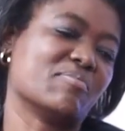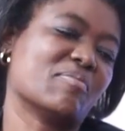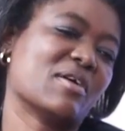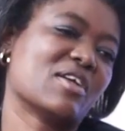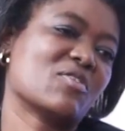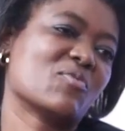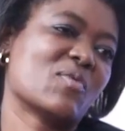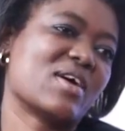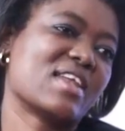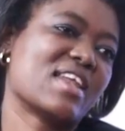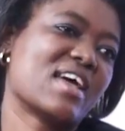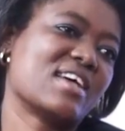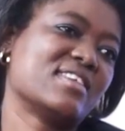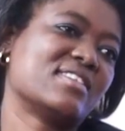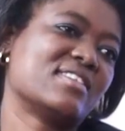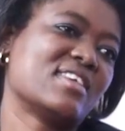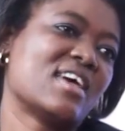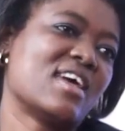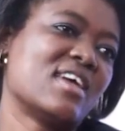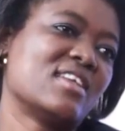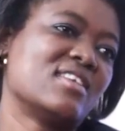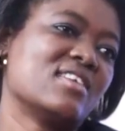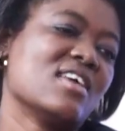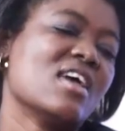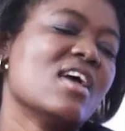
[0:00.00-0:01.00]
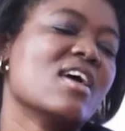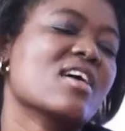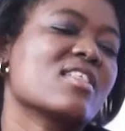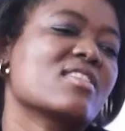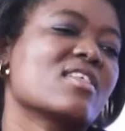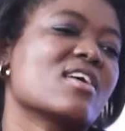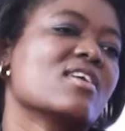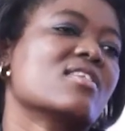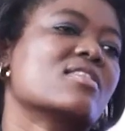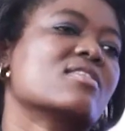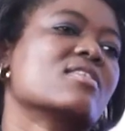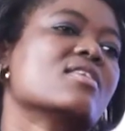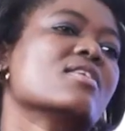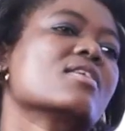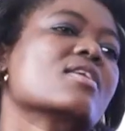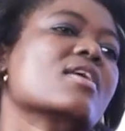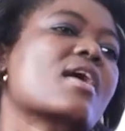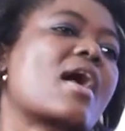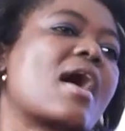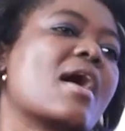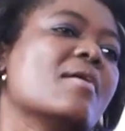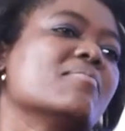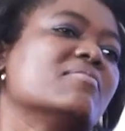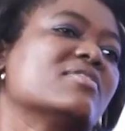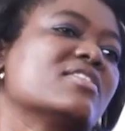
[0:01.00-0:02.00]
But when I say it, they think
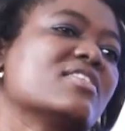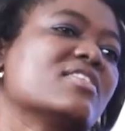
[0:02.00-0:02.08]
I'm